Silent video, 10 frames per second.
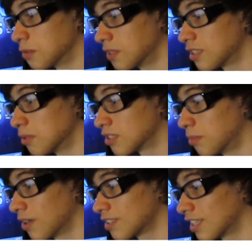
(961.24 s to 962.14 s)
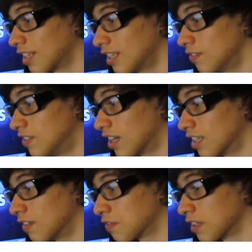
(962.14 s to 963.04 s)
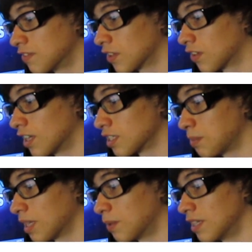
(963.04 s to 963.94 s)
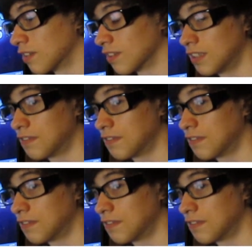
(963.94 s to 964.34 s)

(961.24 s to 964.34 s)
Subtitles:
what's the most embarrassing thing you've done in front of your crush? By the way, you're really